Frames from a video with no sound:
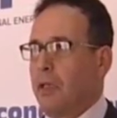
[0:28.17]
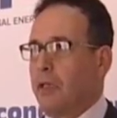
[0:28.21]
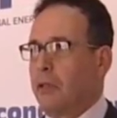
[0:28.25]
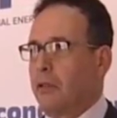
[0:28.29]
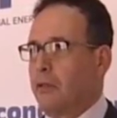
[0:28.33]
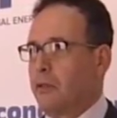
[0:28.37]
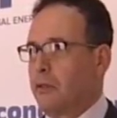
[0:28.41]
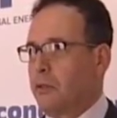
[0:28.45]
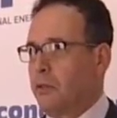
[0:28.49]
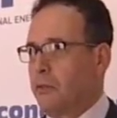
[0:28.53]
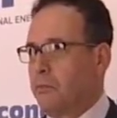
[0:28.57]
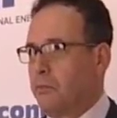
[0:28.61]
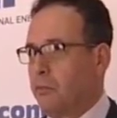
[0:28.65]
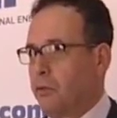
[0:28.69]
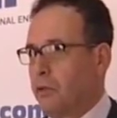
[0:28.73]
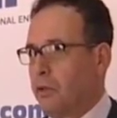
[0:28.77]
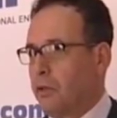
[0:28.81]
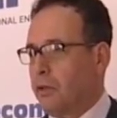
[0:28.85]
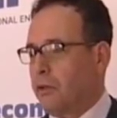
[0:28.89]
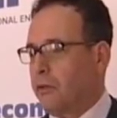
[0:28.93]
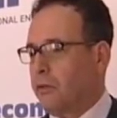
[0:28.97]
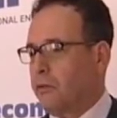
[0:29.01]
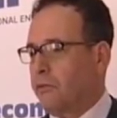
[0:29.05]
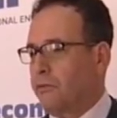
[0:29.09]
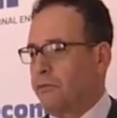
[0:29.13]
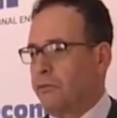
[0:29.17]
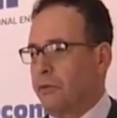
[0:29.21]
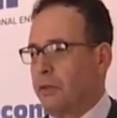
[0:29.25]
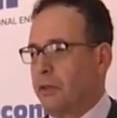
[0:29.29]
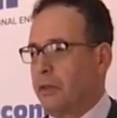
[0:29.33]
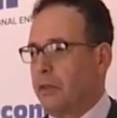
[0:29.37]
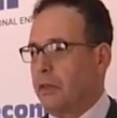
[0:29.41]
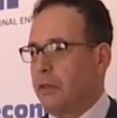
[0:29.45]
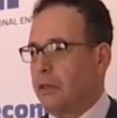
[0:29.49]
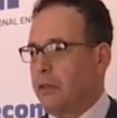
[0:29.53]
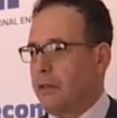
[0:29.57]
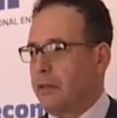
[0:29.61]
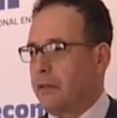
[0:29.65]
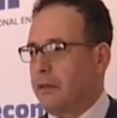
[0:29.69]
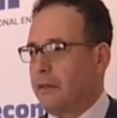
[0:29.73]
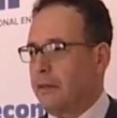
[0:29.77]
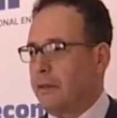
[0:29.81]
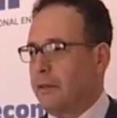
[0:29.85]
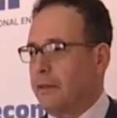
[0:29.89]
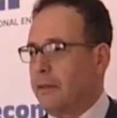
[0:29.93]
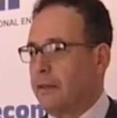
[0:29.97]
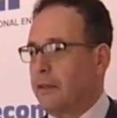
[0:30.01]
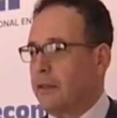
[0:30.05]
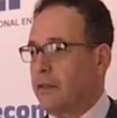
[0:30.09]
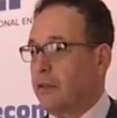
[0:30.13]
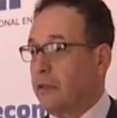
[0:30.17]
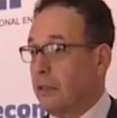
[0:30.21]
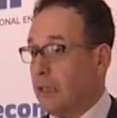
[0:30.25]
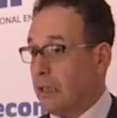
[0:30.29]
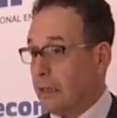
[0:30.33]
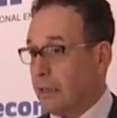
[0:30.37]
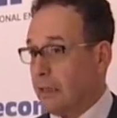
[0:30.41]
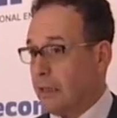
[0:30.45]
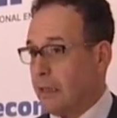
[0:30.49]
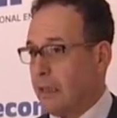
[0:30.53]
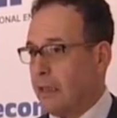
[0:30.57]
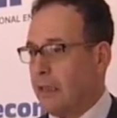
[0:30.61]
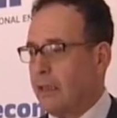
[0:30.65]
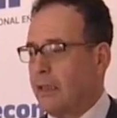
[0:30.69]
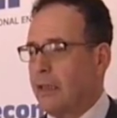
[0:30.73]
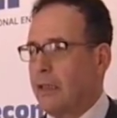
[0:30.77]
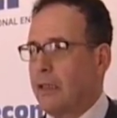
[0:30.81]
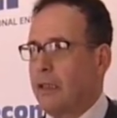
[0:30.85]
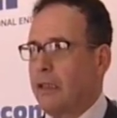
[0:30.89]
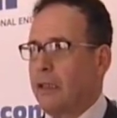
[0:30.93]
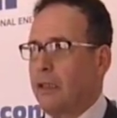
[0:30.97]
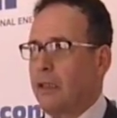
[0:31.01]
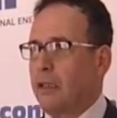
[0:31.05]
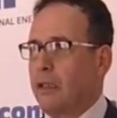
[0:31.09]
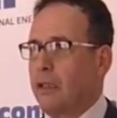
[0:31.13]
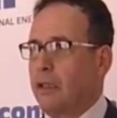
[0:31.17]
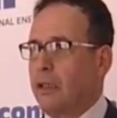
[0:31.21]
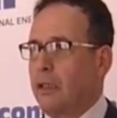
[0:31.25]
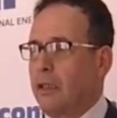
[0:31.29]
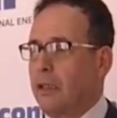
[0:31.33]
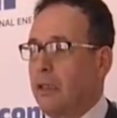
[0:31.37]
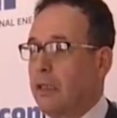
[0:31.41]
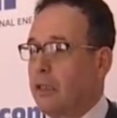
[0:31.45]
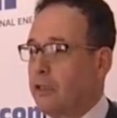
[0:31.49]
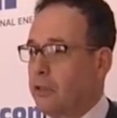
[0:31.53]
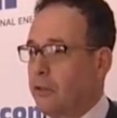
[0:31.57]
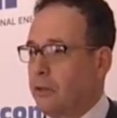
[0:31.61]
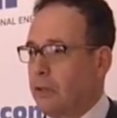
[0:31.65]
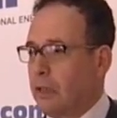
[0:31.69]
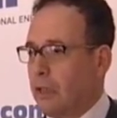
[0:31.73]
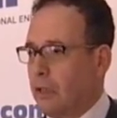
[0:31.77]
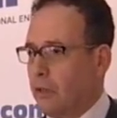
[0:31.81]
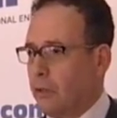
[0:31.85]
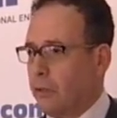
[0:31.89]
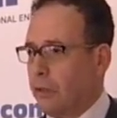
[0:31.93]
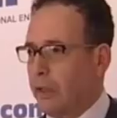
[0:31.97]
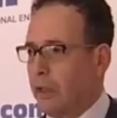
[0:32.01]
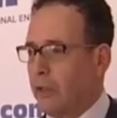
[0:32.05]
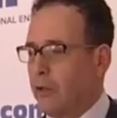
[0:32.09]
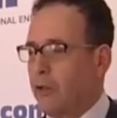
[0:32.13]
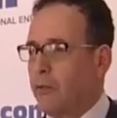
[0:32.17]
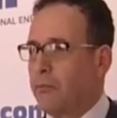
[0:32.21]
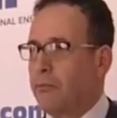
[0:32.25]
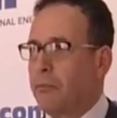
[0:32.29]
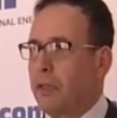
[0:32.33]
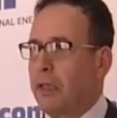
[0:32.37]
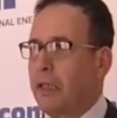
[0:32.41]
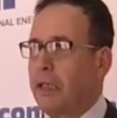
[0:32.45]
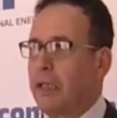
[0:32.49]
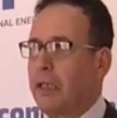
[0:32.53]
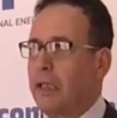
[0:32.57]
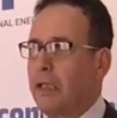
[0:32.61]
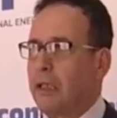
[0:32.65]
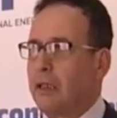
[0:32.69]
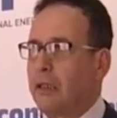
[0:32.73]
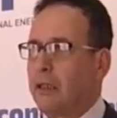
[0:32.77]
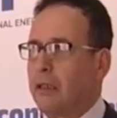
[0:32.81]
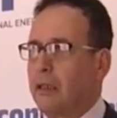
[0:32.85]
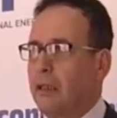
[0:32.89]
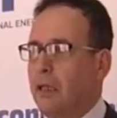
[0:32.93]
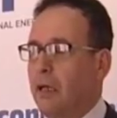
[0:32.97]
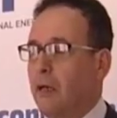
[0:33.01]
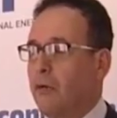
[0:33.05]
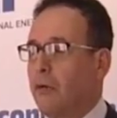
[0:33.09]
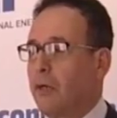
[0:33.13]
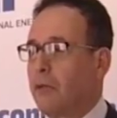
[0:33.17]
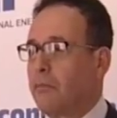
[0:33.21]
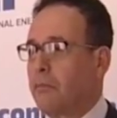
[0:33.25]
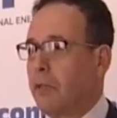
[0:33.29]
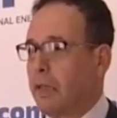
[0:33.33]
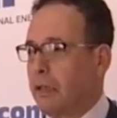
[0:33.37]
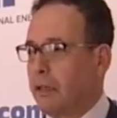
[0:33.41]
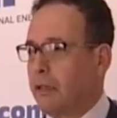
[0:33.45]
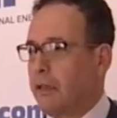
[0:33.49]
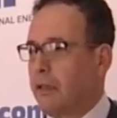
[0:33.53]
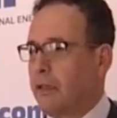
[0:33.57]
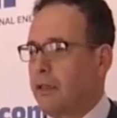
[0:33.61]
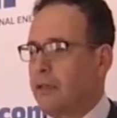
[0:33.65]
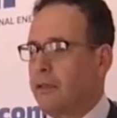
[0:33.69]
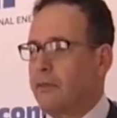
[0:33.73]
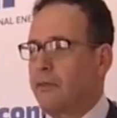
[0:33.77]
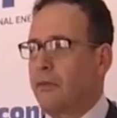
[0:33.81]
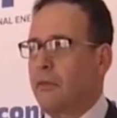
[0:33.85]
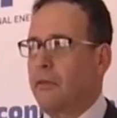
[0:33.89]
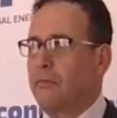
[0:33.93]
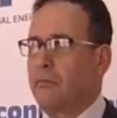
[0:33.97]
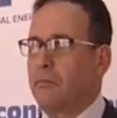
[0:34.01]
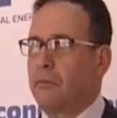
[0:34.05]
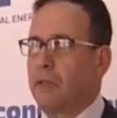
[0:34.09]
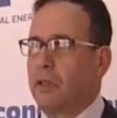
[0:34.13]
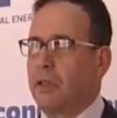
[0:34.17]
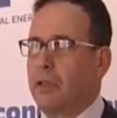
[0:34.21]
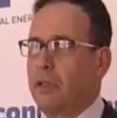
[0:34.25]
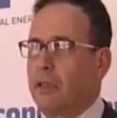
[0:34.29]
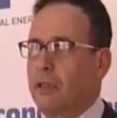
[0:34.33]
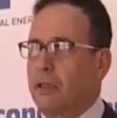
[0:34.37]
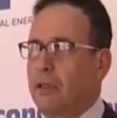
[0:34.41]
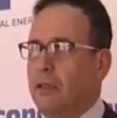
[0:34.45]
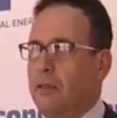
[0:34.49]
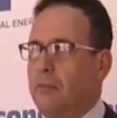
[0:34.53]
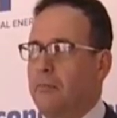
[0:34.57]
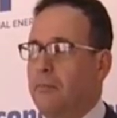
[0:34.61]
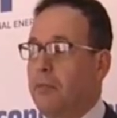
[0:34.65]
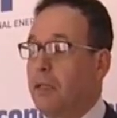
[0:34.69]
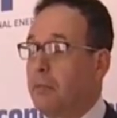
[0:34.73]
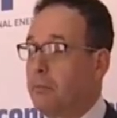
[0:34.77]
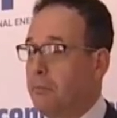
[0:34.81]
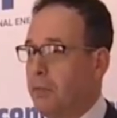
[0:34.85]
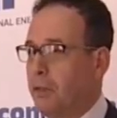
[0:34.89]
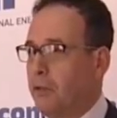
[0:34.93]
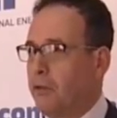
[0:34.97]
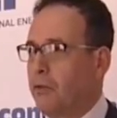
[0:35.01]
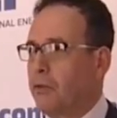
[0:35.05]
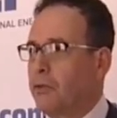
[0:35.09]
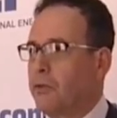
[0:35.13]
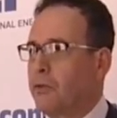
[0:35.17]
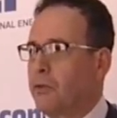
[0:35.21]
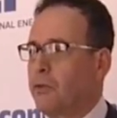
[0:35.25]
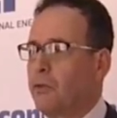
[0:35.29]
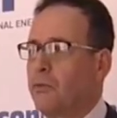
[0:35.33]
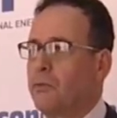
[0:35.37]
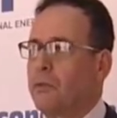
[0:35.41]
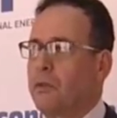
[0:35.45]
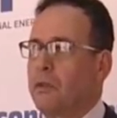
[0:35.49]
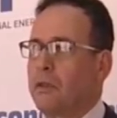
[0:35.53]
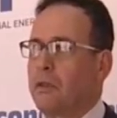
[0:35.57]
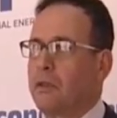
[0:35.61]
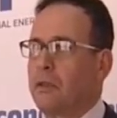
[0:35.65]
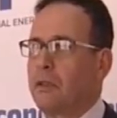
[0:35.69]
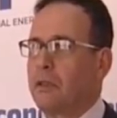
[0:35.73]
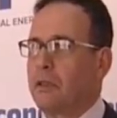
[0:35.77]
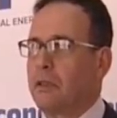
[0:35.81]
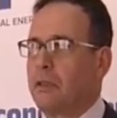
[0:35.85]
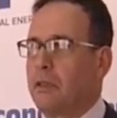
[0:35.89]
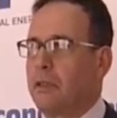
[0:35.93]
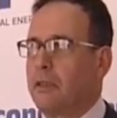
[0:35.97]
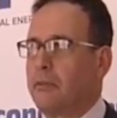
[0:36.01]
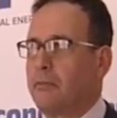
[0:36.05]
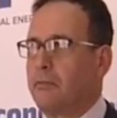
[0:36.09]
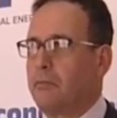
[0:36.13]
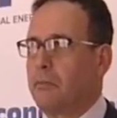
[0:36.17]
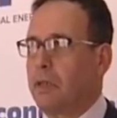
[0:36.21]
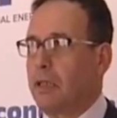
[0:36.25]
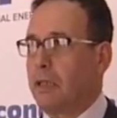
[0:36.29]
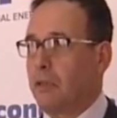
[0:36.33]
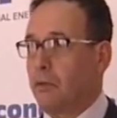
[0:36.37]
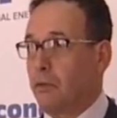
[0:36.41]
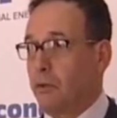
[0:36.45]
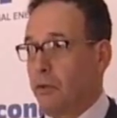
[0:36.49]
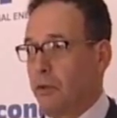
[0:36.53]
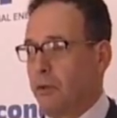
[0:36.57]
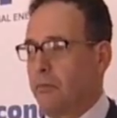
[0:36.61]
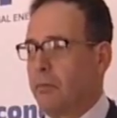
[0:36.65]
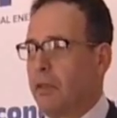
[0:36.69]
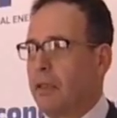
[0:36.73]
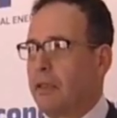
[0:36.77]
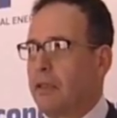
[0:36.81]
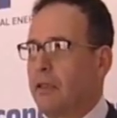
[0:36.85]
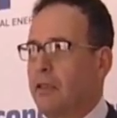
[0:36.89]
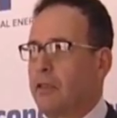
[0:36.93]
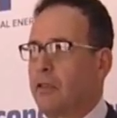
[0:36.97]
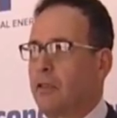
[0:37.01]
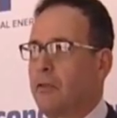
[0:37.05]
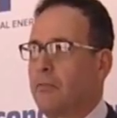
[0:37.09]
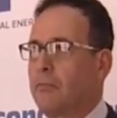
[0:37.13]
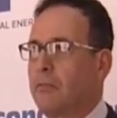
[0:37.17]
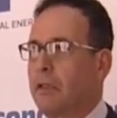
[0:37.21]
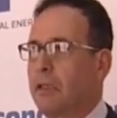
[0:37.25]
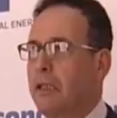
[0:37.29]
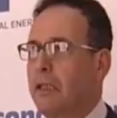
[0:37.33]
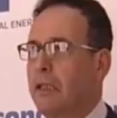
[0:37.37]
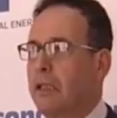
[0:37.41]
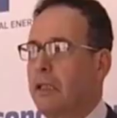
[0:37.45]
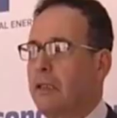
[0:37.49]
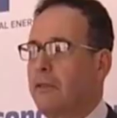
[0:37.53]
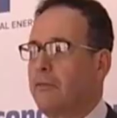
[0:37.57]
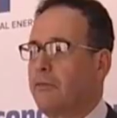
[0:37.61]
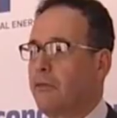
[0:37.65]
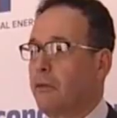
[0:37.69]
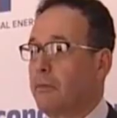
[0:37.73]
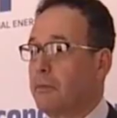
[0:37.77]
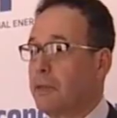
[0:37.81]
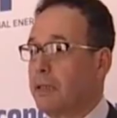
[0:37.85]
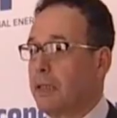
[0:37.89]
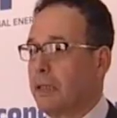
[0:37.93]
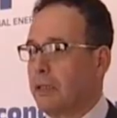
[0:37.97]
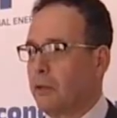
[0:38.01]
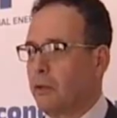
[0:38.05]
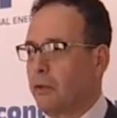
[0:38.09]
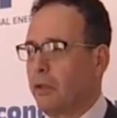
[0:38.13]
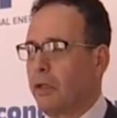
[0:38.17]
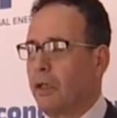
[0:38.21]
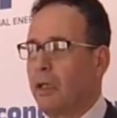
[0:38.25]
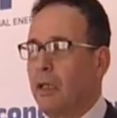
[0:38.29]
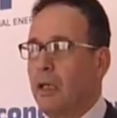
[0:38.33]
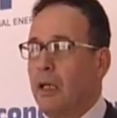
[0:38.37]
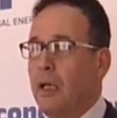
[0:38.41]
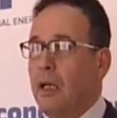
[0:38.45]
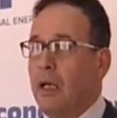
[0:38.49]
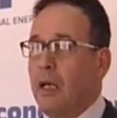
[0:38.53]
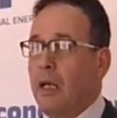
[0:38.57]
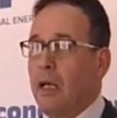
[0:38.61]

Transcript: by the support of uh, Sonatrach, the national oil company, and uh, our partners from uh, BP also, the, oil British company, and from Statoil.